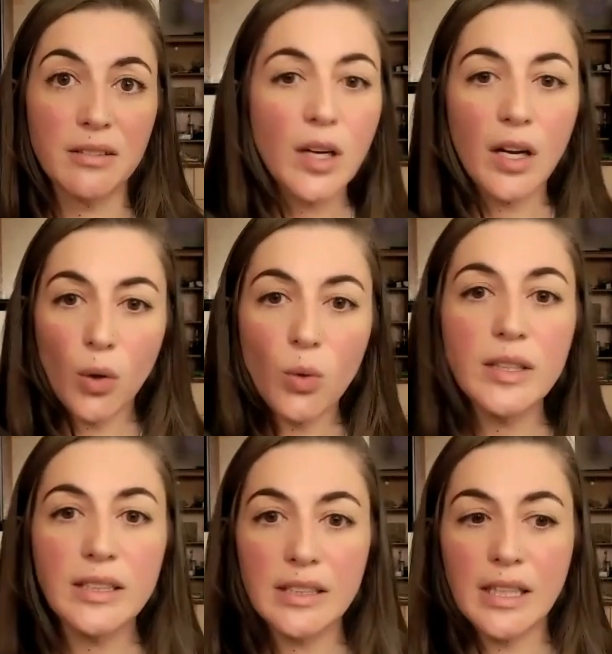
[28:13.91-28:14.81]
Not
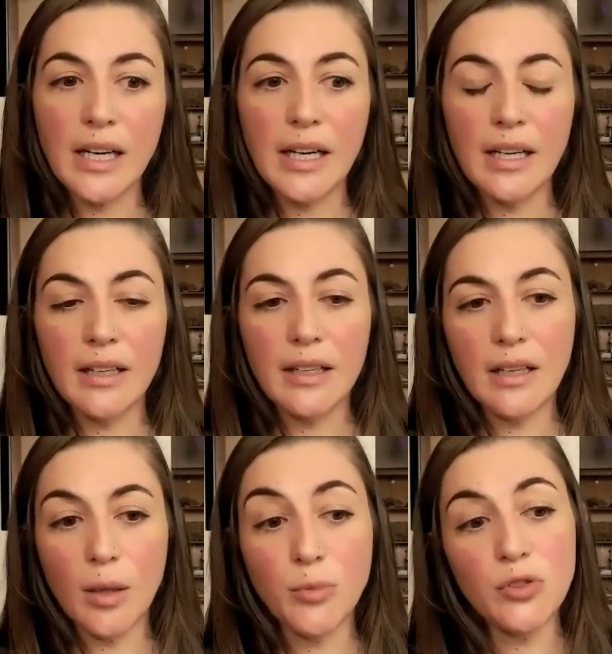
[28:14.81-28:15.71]
only did I
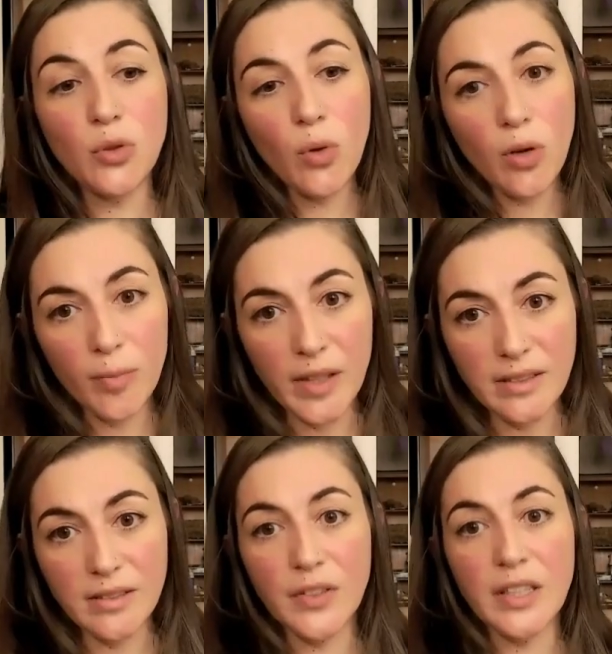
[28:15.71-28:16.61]
absorb
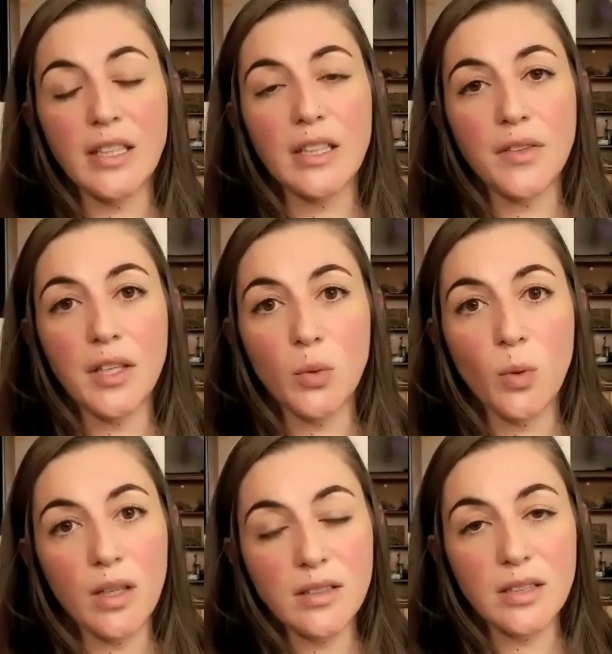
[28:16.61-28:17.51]
this feeling of
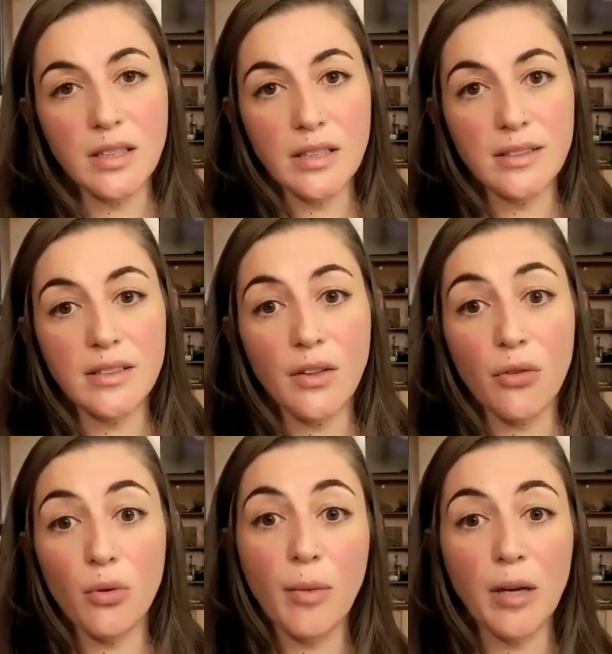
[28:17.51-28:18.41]
unwantedness
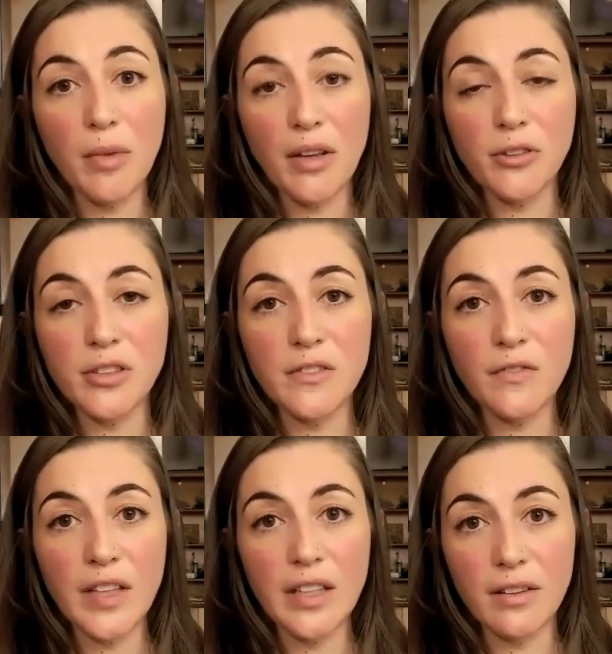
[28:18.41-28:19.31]
through my mother's
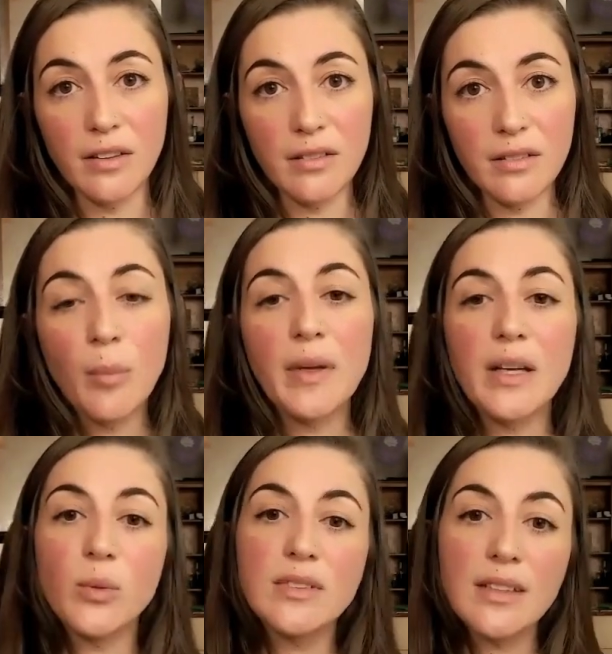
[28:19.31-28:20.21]
fear, but
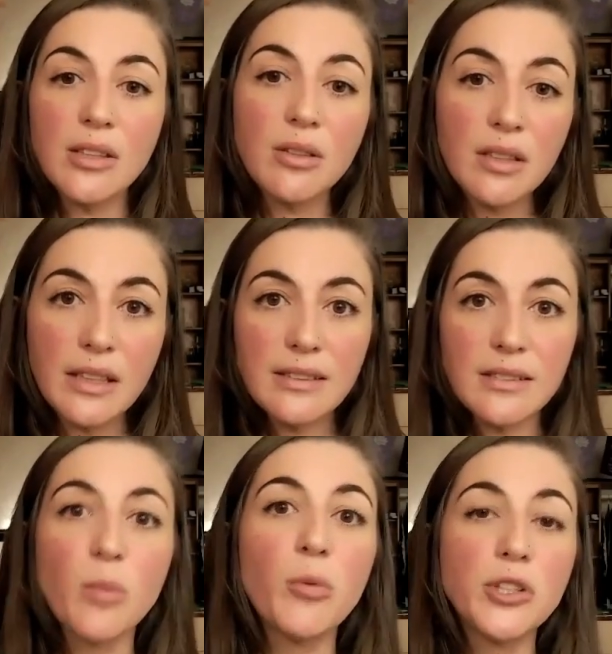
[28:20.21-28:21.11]
there was literally
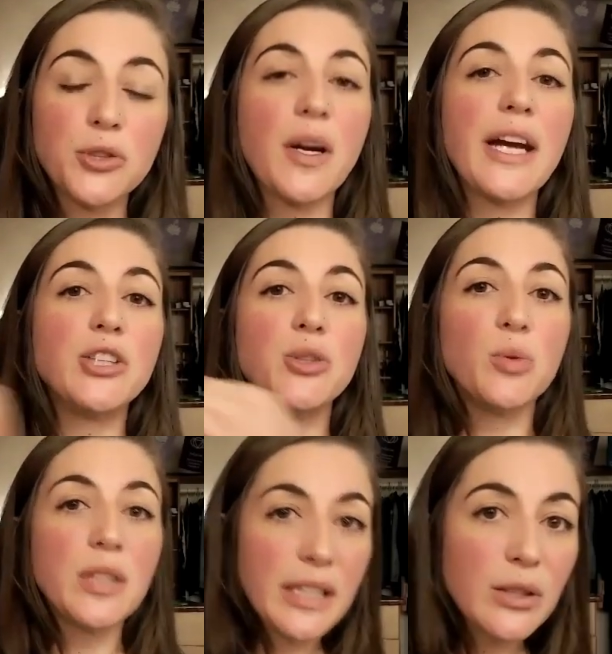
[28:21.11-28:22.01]
someone trying to
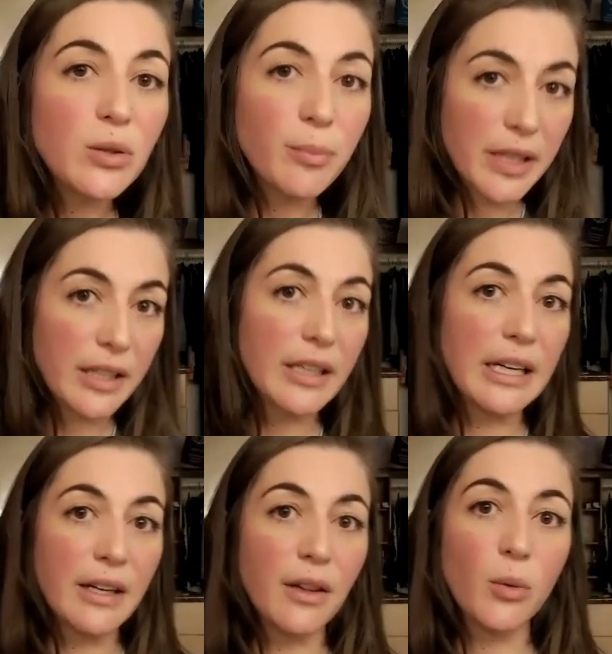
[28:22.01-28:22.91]
kill me
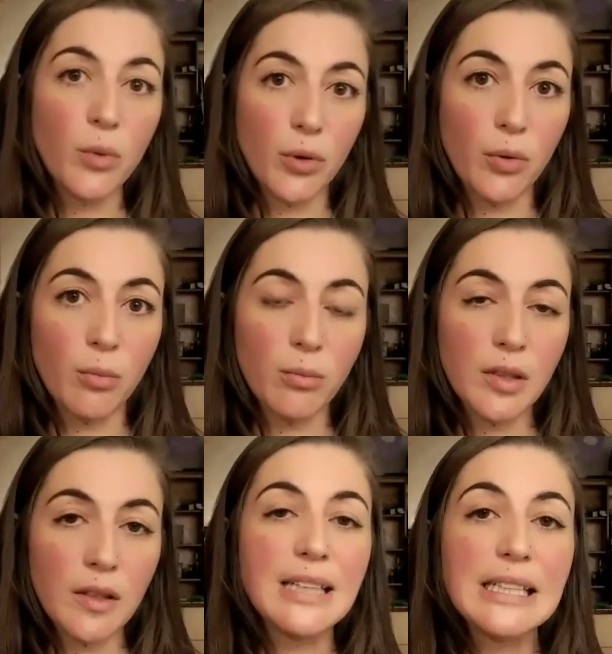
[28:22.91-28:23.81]
in the womb
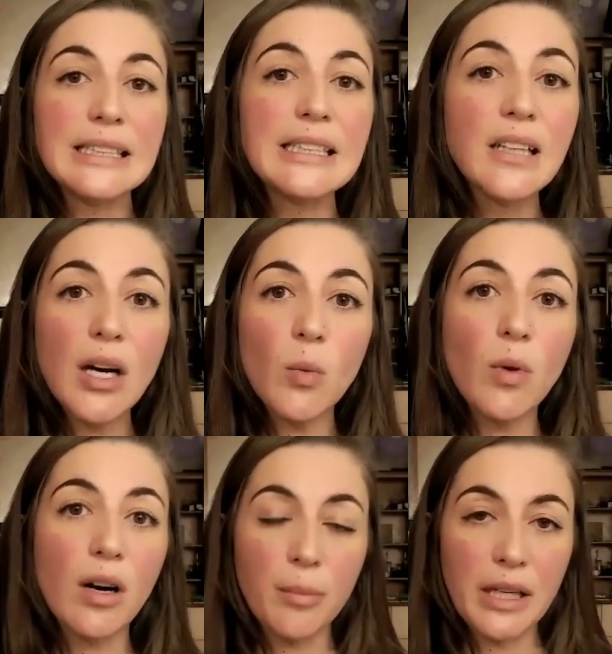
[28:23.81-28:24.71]
because they did not
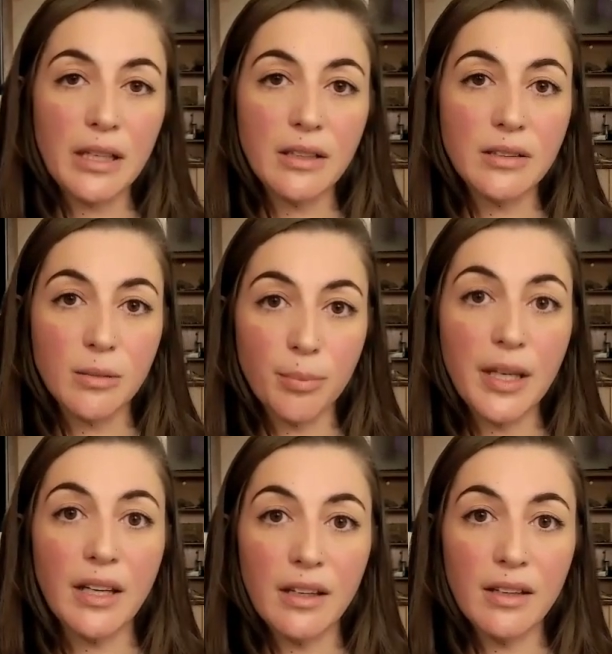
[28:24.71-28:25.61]
want me to
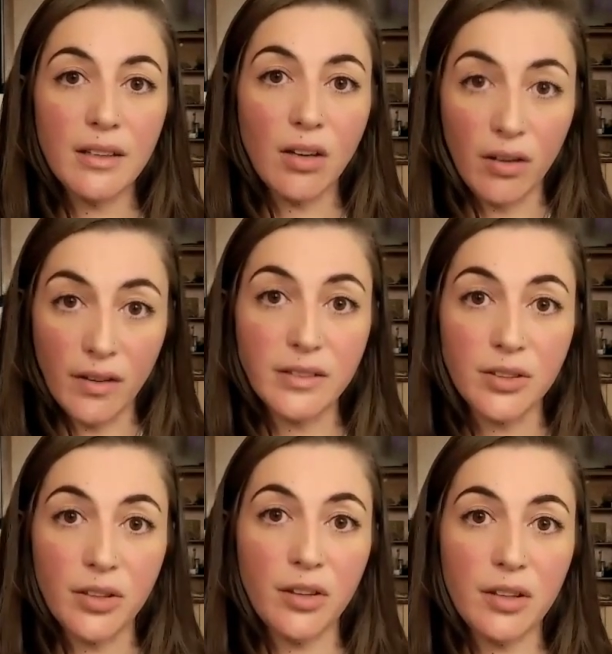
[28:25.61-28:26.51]
be on this
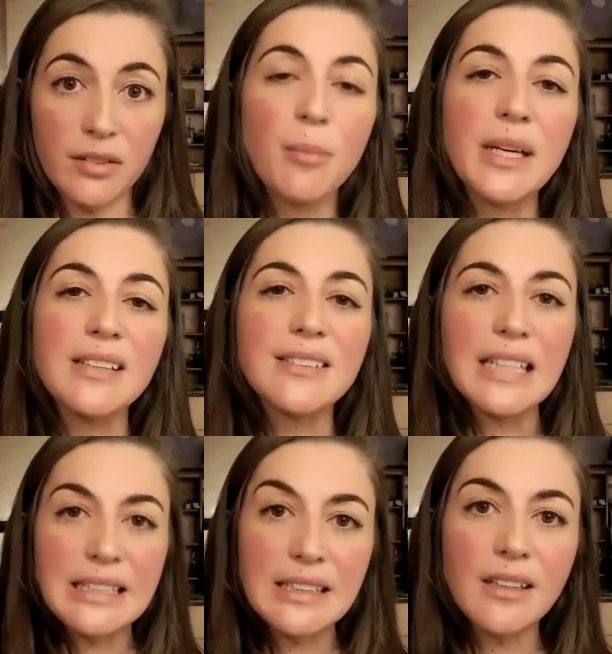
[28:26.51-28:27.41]
earth, because
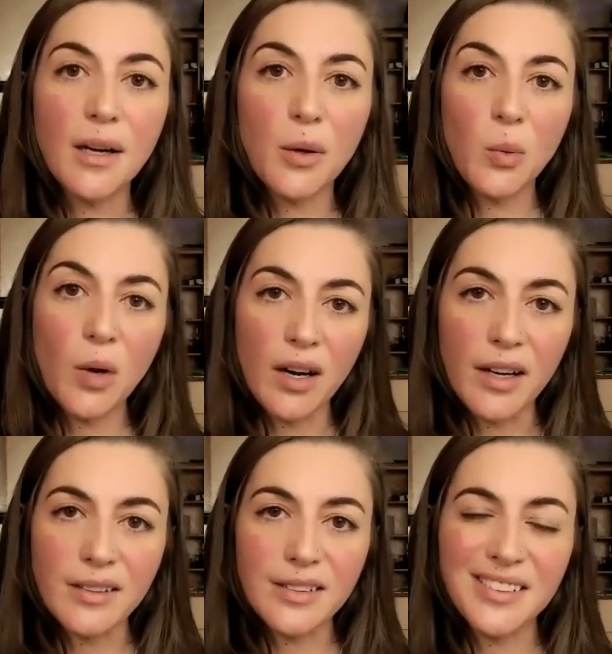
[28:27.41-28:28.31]
they did not
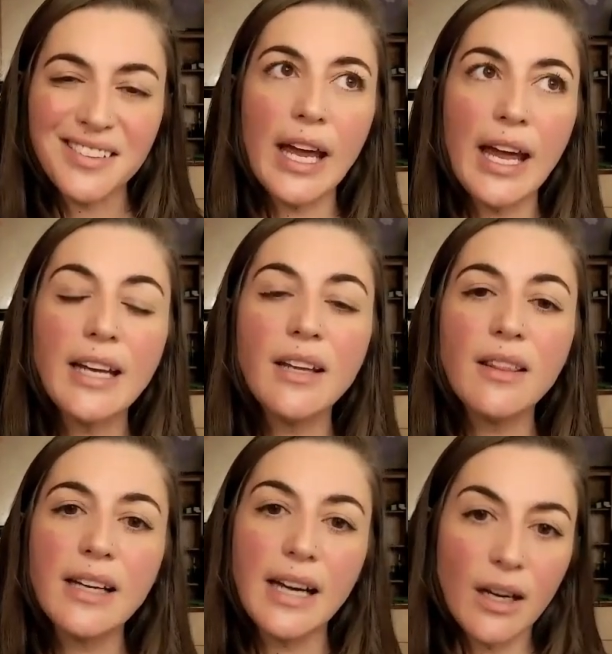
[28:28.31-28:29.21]
want
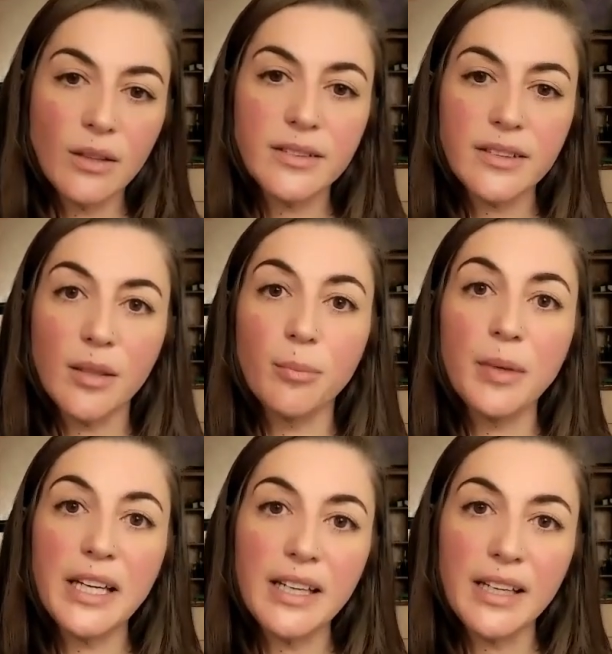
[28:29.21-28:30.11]
anything else
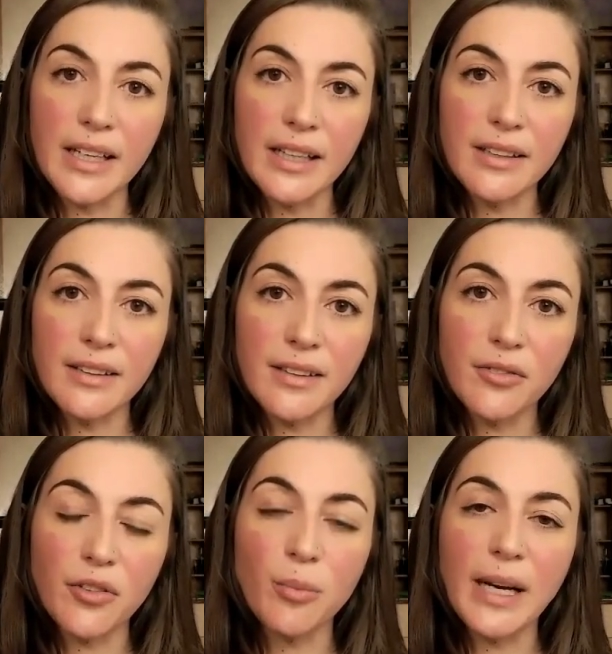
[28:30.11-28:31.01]
competing
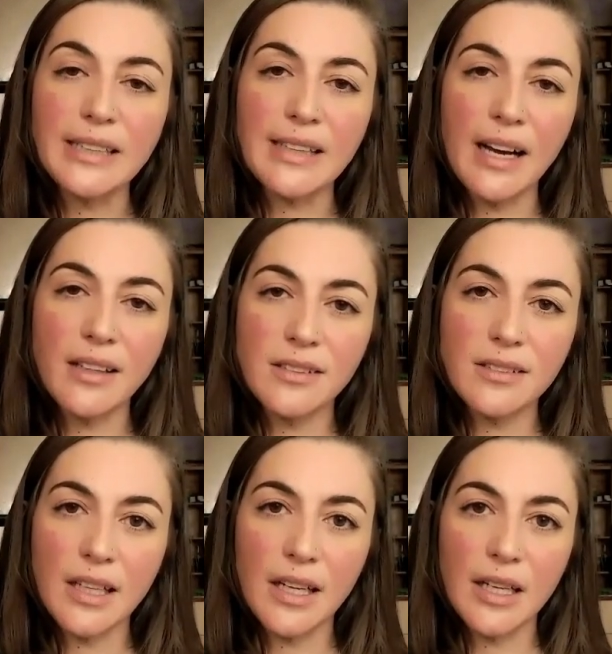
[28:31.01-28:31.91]
for my dad's
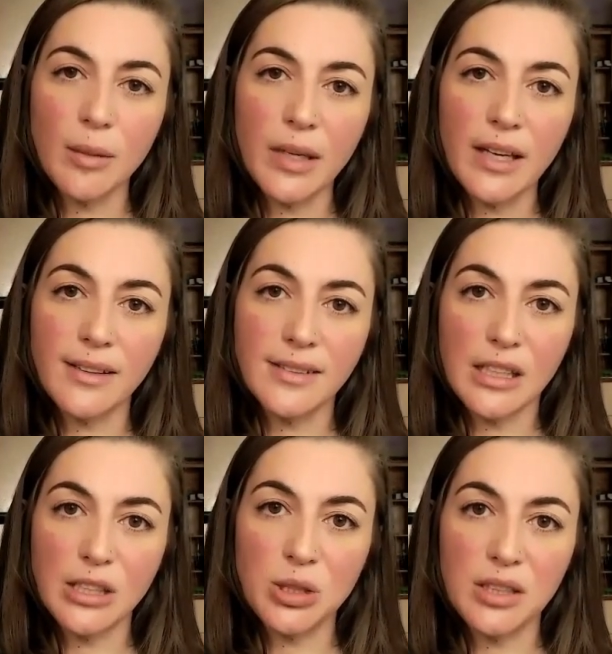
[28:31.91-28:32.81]
time and
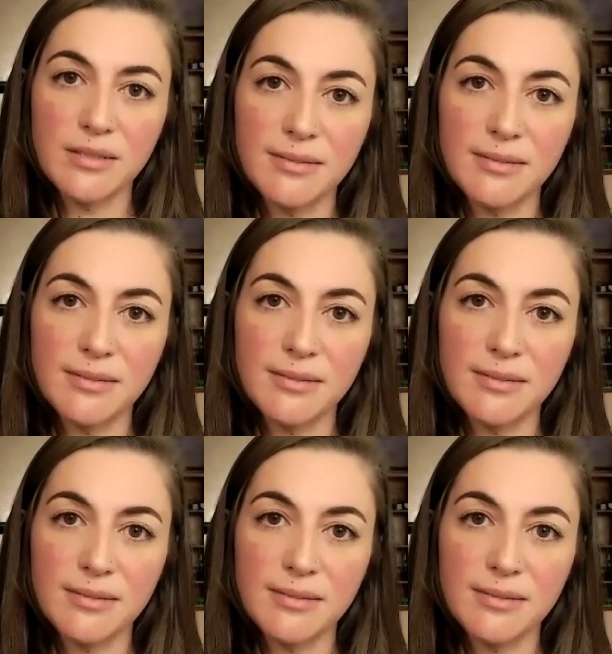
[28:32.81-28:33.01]
attention.